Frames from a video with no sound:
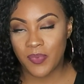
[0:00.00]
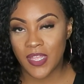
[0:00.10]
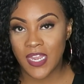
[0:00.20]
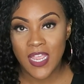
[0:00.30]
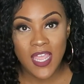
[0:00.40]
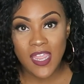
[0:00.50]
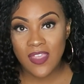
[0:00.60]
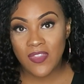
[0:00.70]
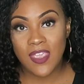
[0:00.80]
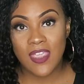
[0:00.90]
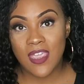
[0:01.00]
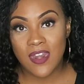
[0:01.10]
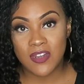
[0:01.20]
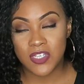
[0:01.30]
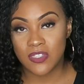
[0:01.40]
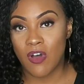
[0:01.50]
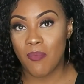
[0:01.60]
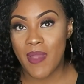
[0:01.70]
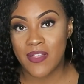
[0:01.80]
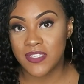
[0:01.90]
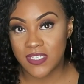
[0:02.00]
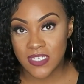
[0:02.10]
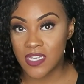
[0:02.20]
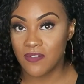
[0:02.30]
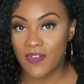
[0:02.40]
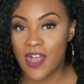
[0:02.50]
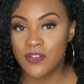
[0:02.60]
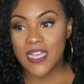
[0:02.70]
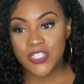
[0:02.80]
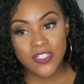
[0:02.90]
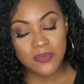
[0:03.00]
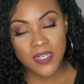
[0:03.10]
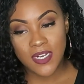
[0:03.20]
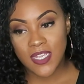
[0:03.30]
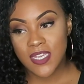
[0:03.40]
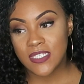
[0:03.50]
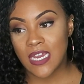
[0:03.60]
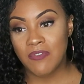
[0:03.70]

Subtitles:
but in the end, it just all balanced itself out. That's just what it is.